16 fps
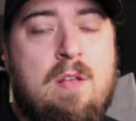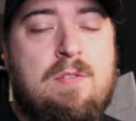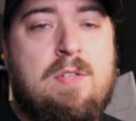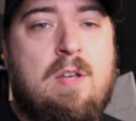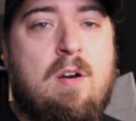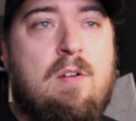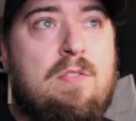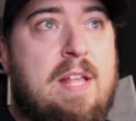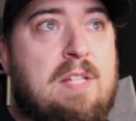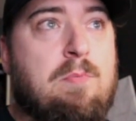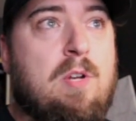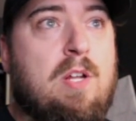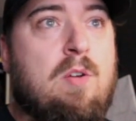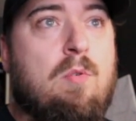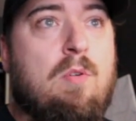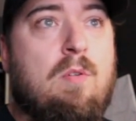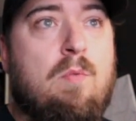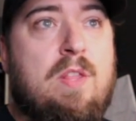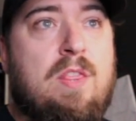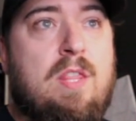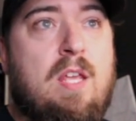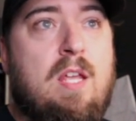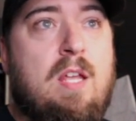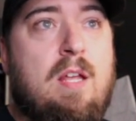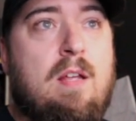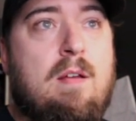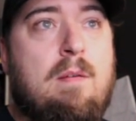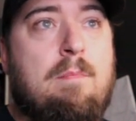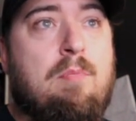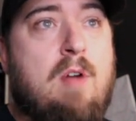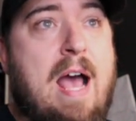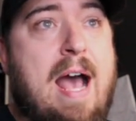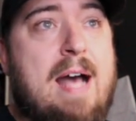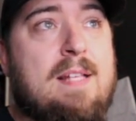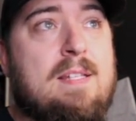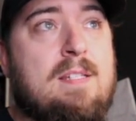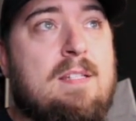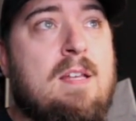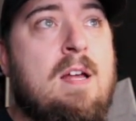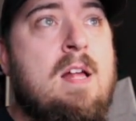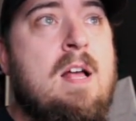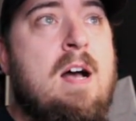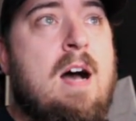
So that's pretty cool. With the brass,